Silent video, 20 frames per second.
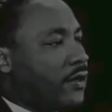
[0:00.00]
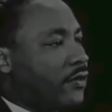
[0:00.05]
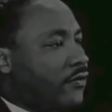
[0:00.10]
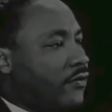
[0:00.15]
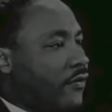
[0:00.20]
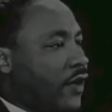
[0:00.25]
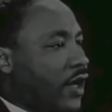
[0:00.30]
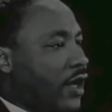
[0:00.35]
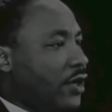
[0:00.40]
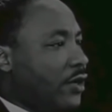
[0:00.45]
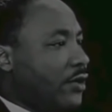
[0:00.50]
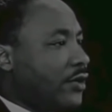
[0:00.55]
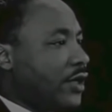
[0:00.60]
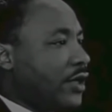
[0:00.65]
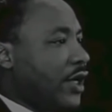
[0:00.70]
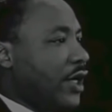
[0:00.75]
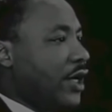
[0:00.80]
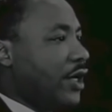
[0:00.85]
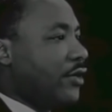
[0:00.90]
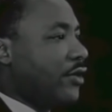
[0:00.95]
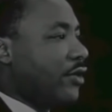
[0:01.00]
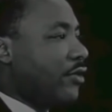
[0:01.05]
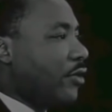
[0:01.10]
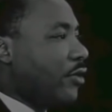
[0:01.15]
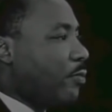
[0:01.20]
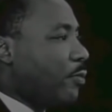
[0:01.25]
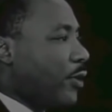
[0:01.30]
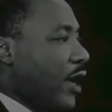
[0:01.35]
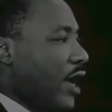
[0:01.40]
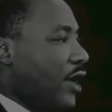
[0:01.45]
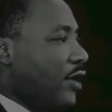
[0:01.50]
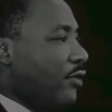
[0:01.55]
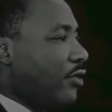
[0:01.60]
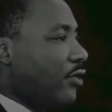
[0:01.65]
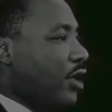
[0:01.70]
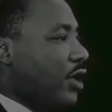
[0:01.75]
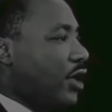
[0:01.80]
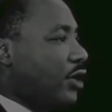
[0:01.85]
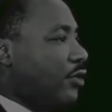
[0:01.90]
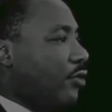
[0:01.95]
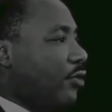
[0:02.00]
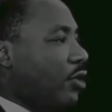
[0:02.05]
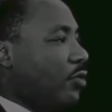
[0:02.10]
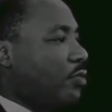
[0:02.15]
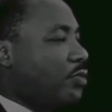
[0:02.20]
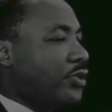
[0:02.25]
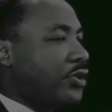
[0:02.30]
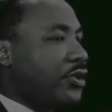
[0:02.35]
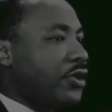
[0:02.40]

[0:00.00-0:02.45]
It has failed to hear that the plight of the Negro